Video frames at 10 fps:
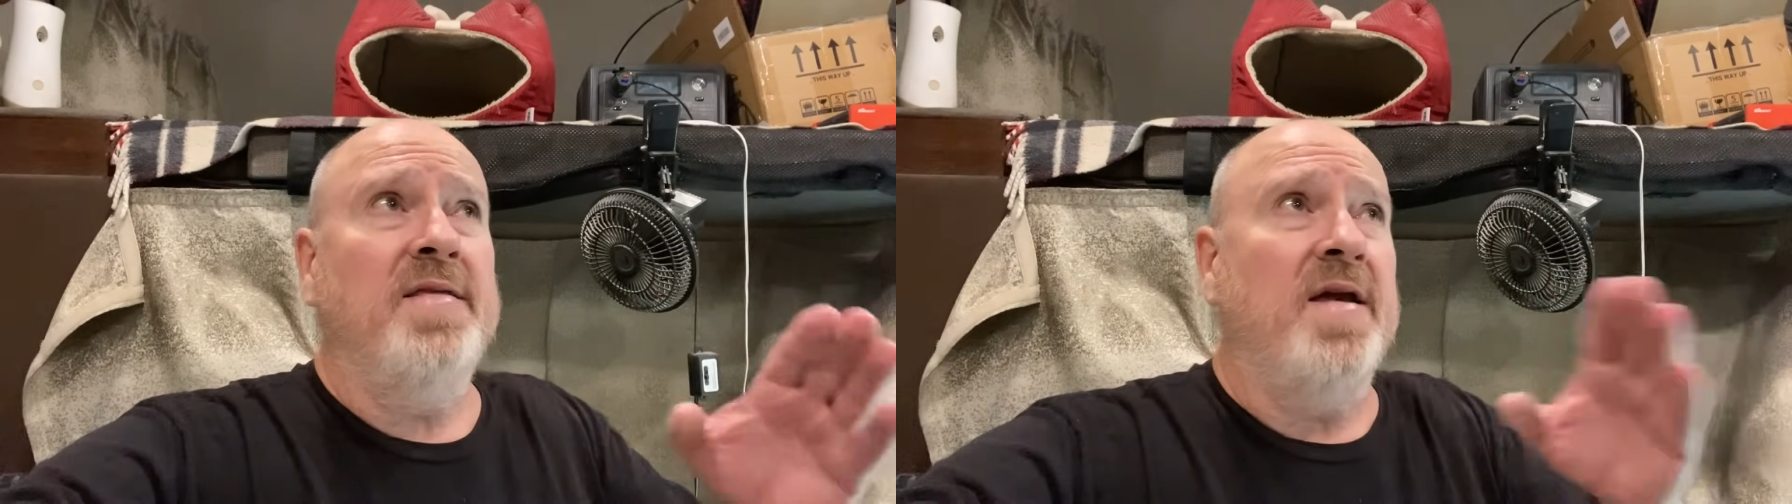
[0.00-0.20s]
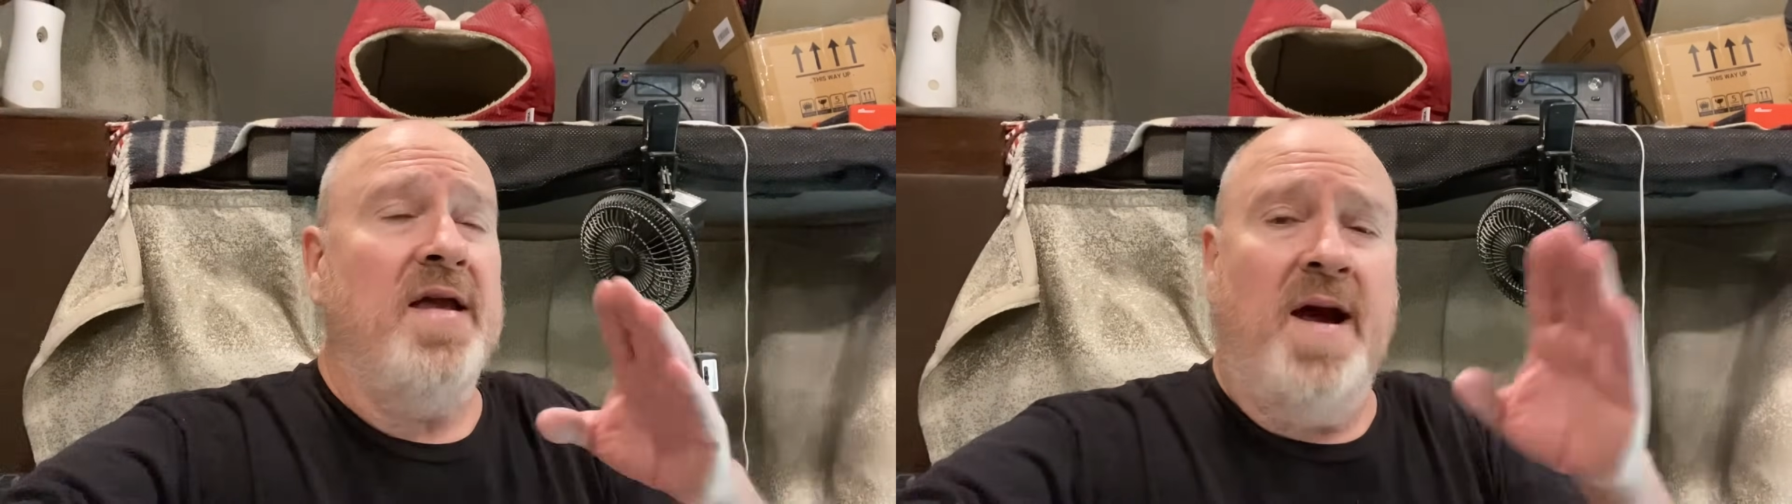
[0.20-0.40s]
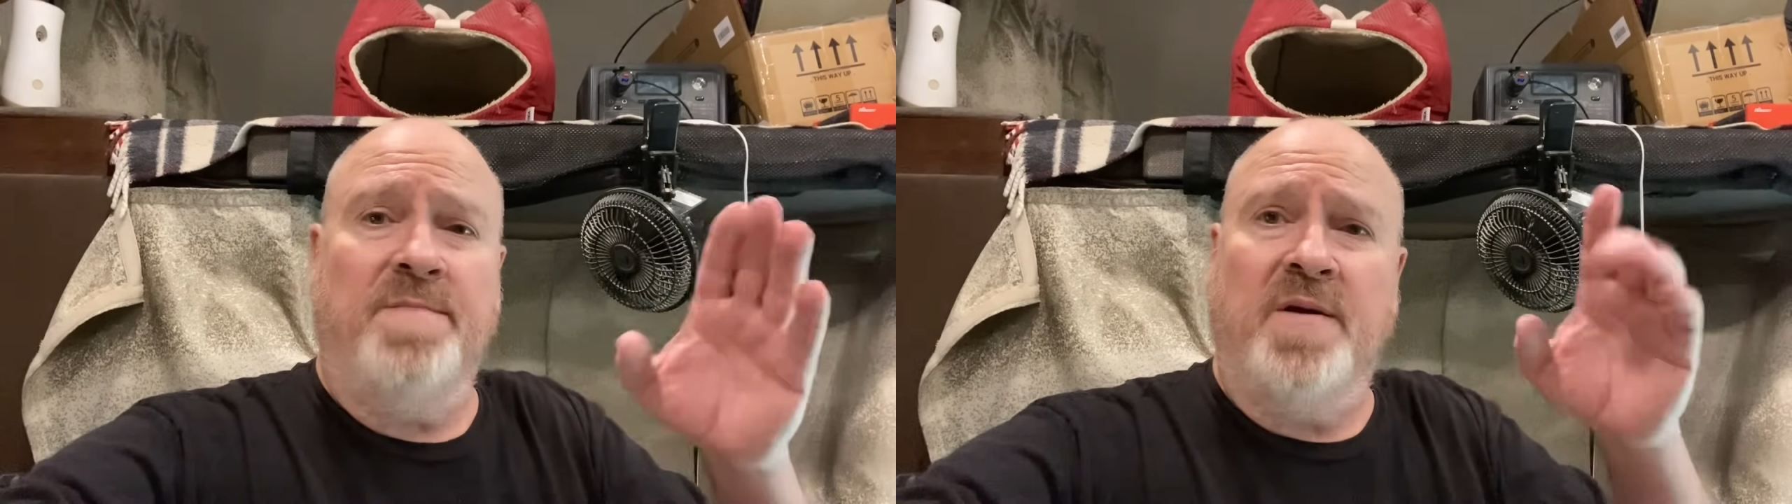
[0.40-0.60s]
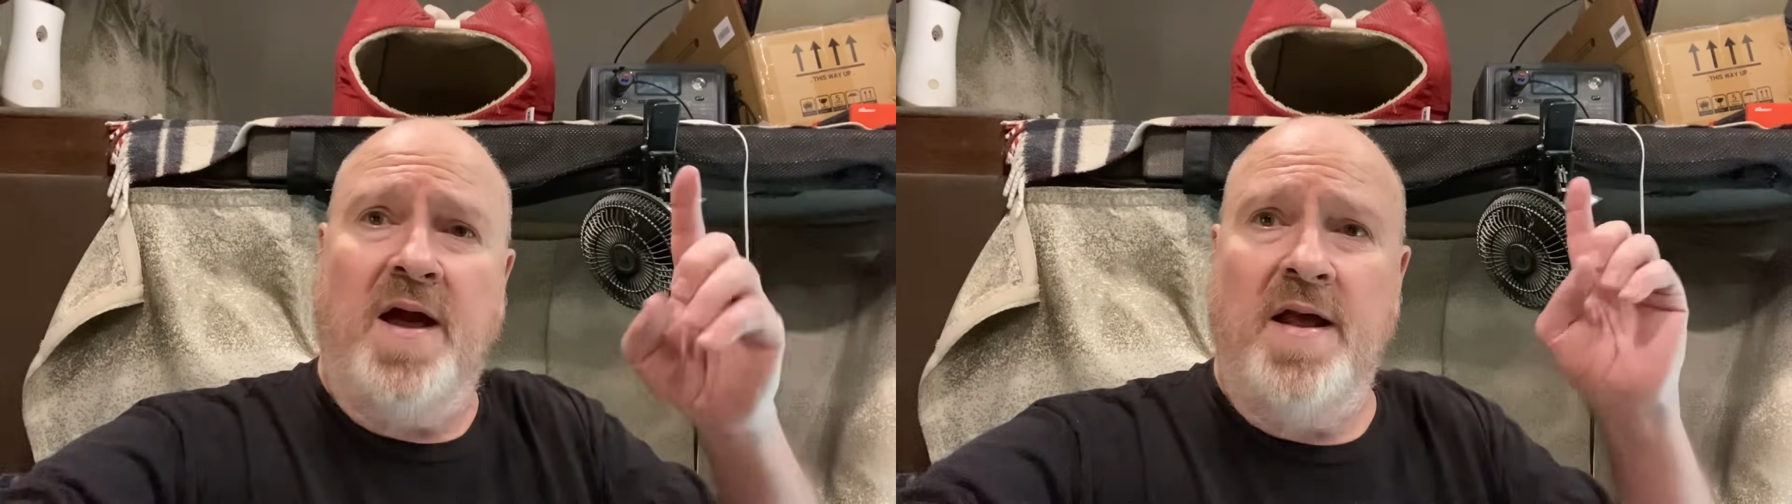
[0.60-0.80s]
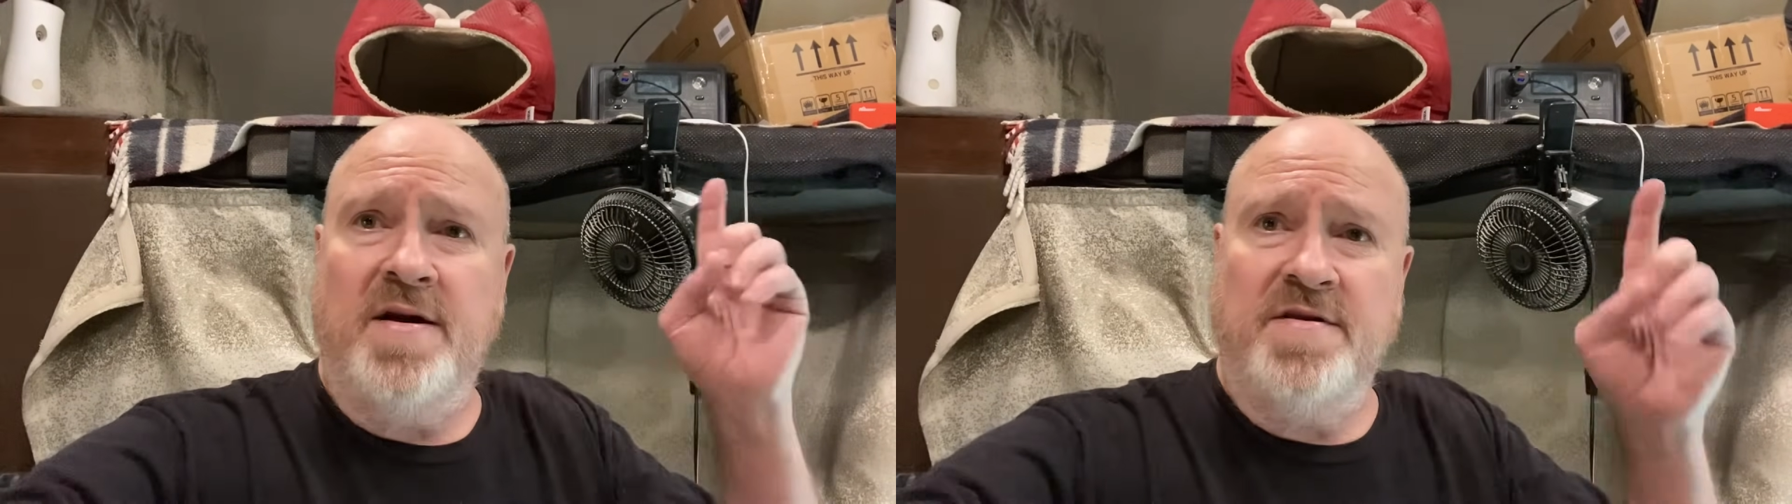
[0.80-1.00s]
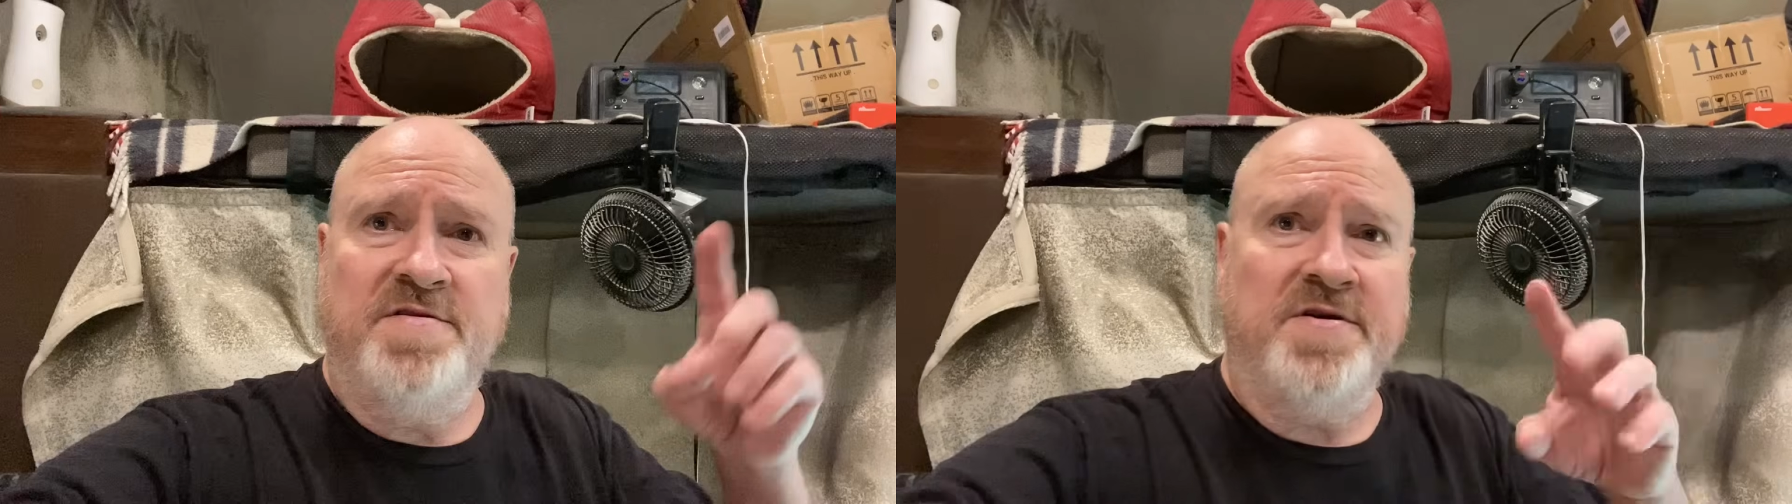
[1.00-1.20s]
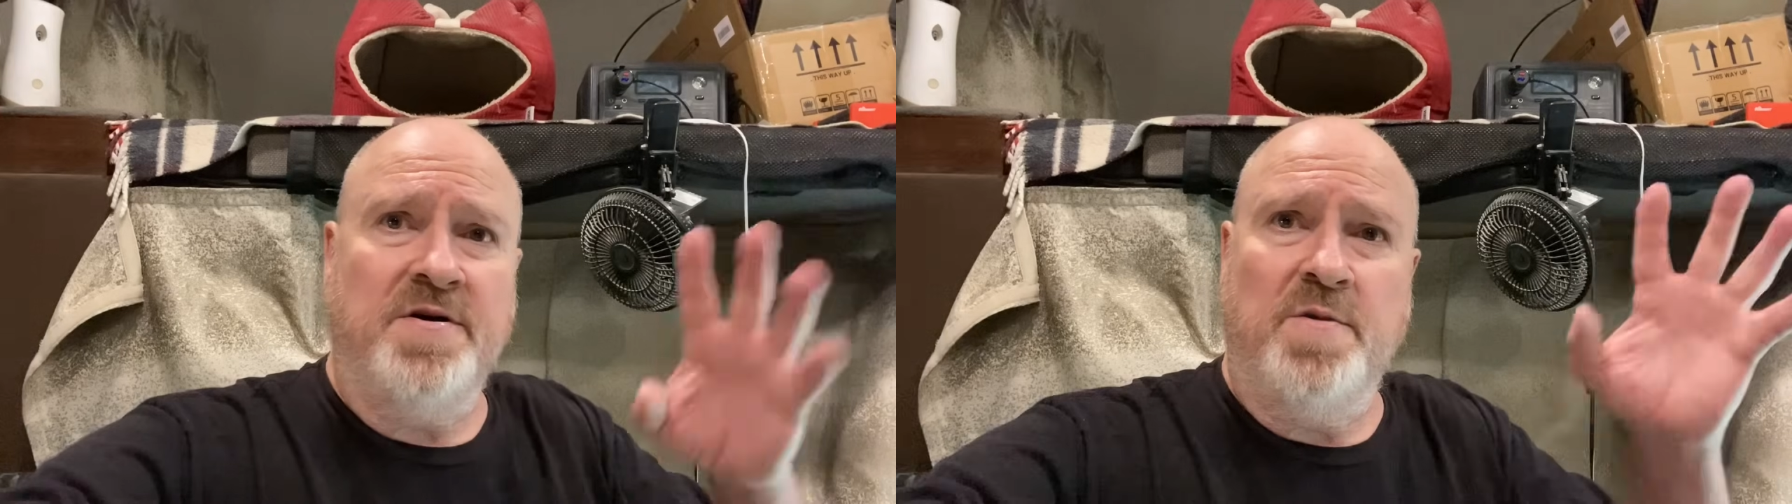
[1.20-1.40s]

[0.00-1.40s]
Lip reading: that you have to kind of consider,